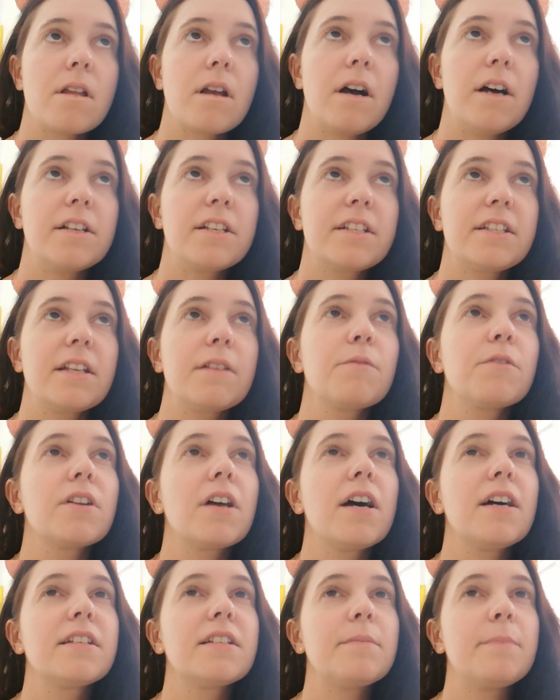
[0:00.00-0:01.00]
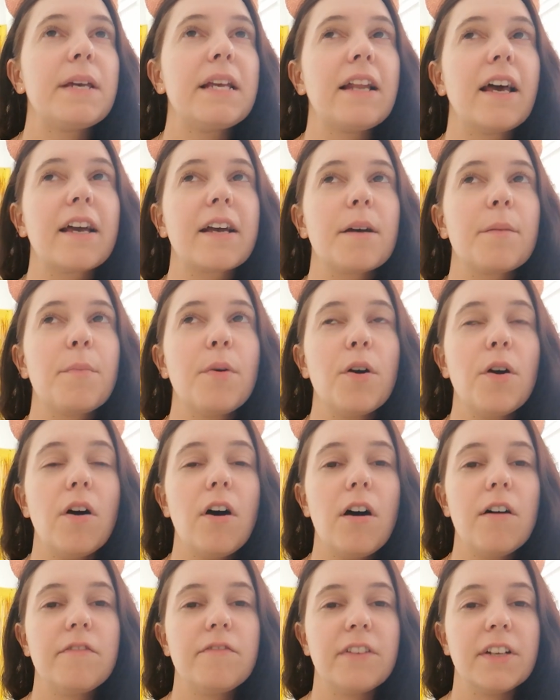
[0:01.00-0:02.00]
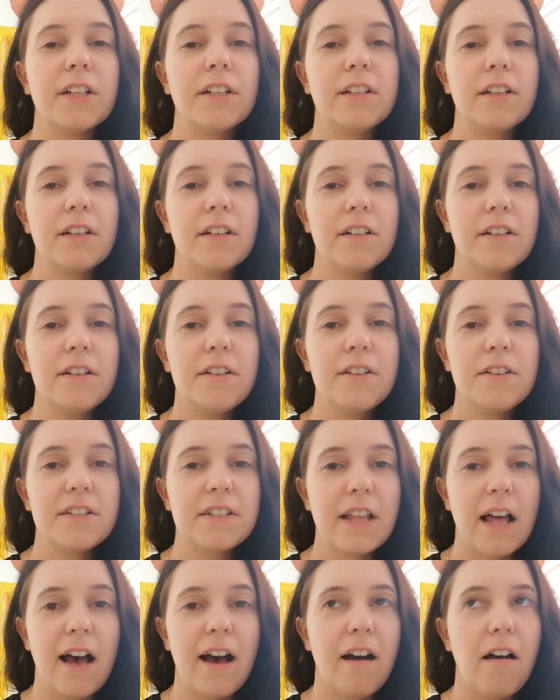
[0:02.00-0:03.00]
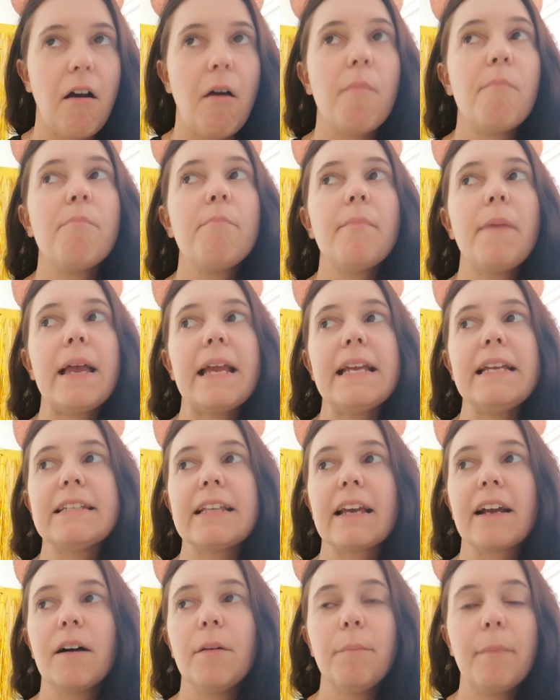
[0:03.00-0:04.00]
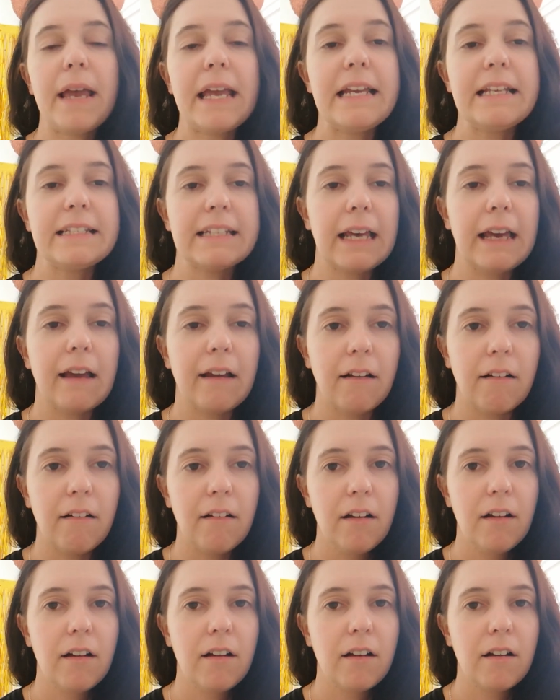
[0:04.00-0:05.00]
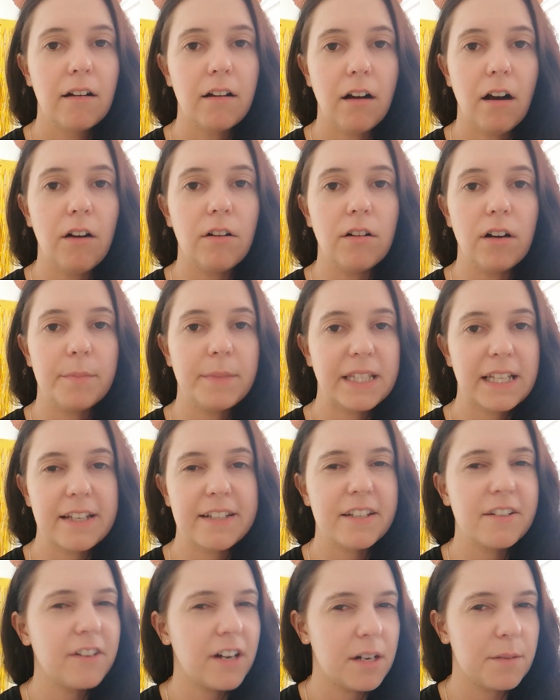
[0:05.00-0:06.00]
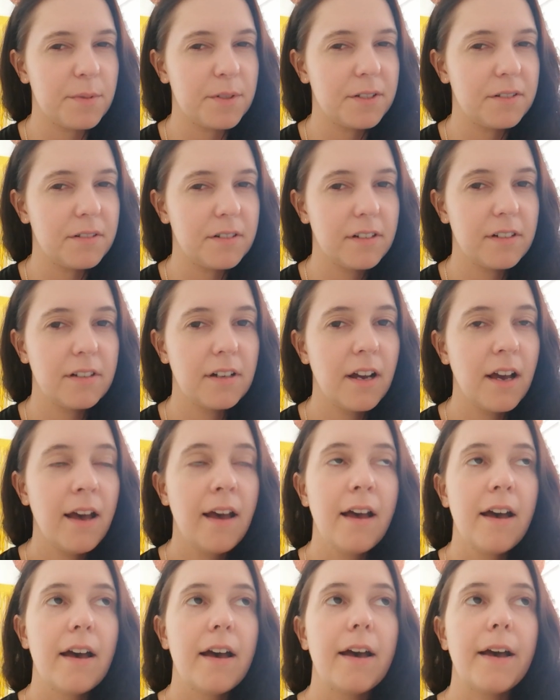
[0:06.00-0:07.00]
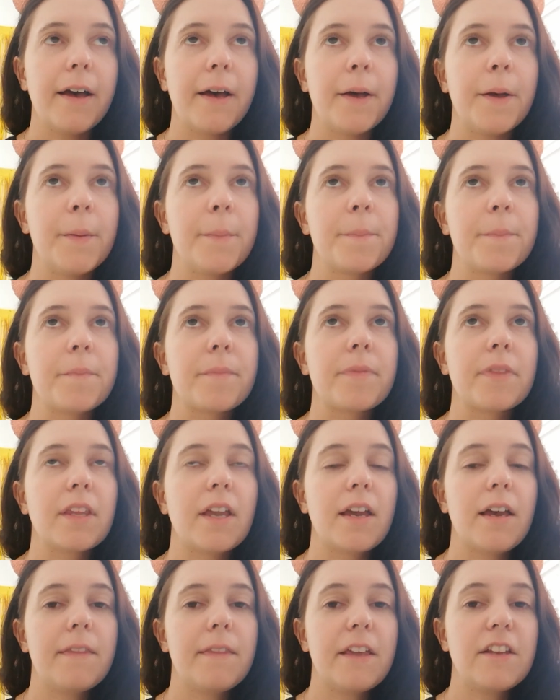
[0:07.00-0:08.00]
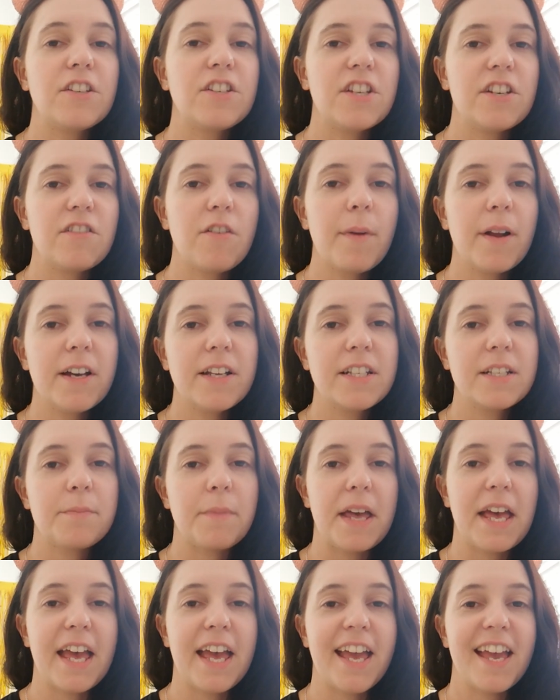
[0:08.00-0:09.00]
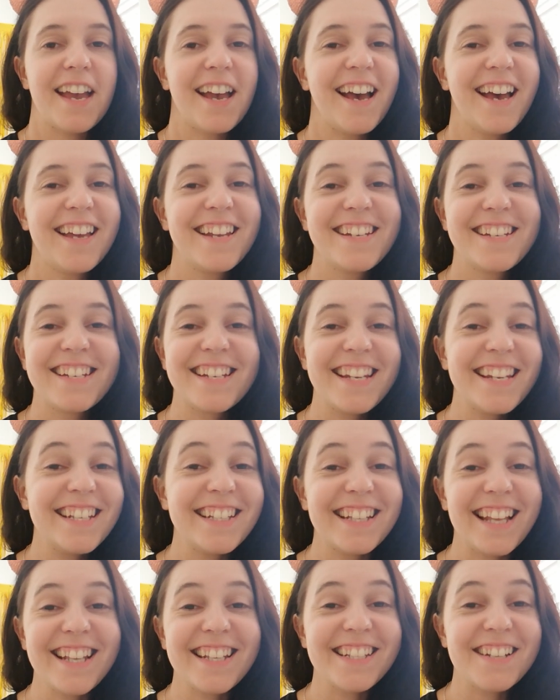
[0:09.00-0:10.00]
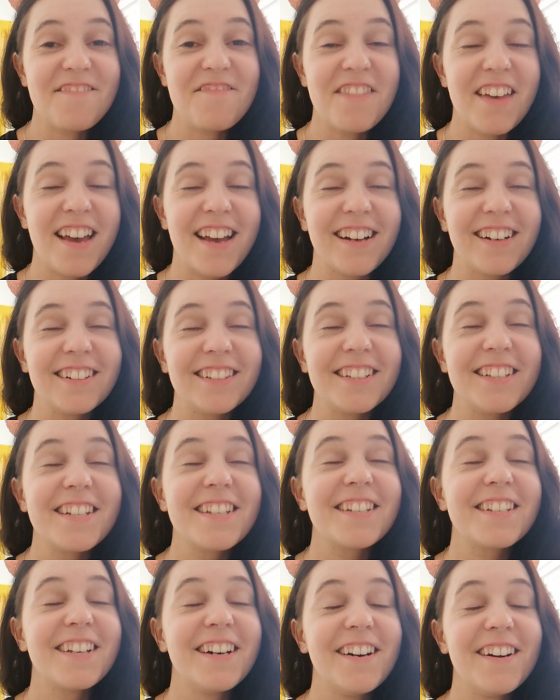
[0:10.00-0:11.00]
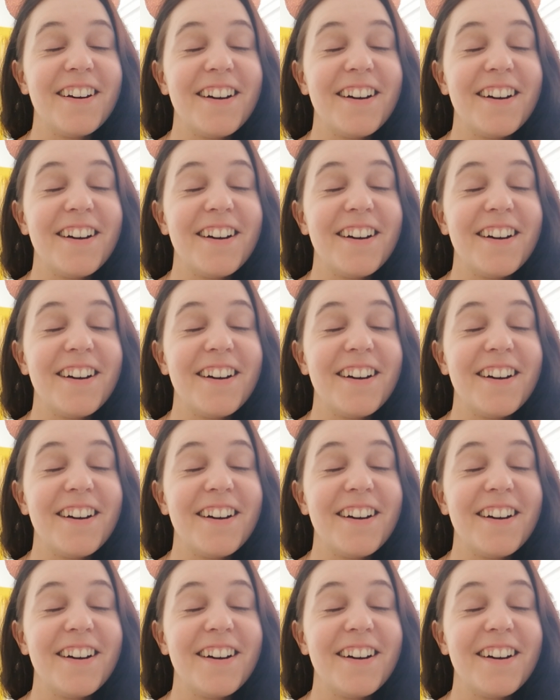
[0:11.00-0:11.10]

I just didn't want her to be like put off and lose that amazing goal. I mean, that's incredible. And then she replied to me and she said something so